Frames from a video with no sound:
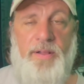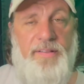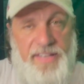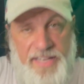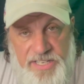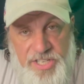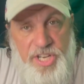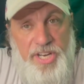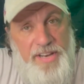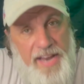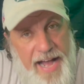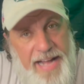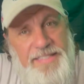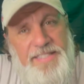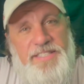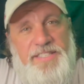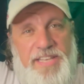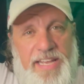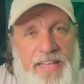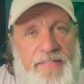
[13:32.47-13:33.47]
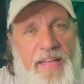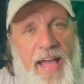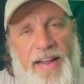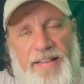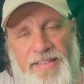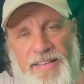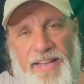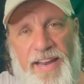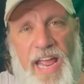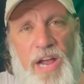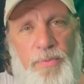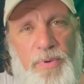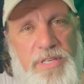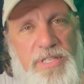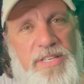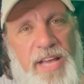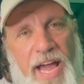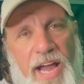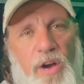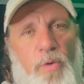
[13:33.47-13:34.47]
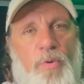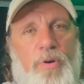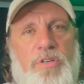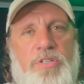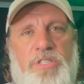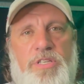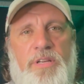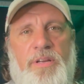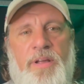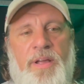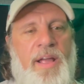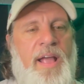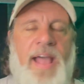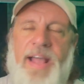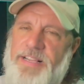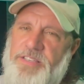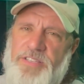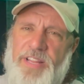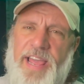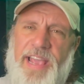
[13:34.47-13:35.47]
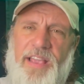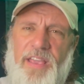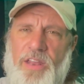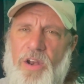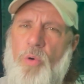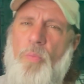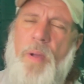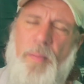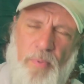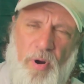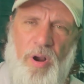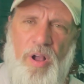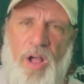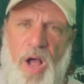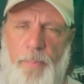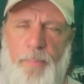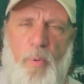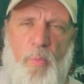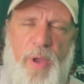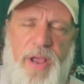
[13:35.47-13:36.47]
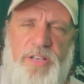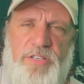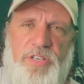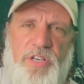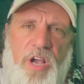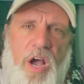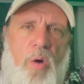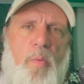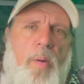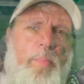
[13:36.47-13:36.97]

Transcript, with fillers: Did you not see that today with Zach Wilson? It's like, you know, remember a couple weeks ago